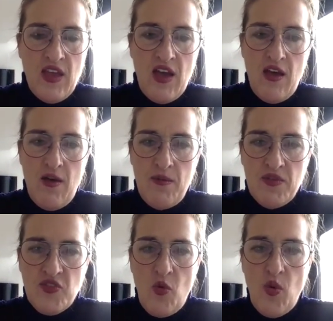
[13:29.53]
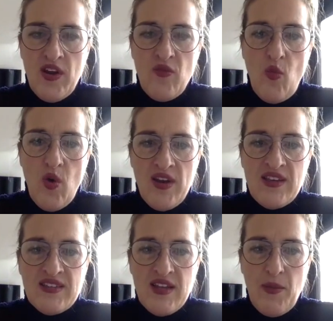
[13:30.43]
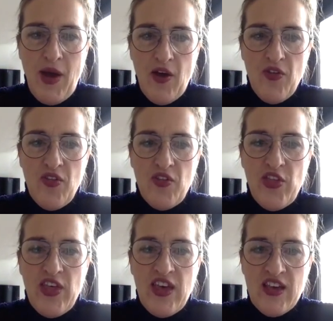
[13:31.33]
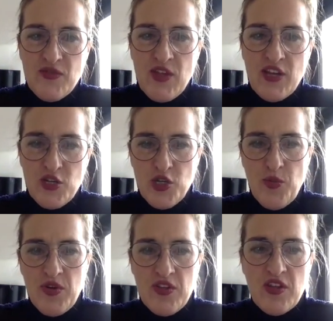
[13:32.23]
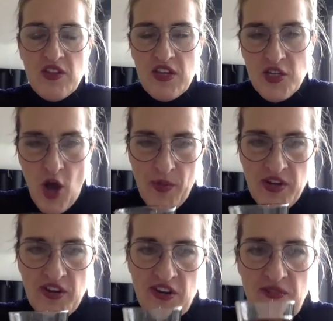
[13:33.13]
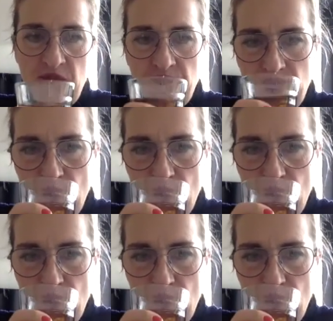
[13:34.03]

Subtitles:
So what is it about his relationship with the automaton,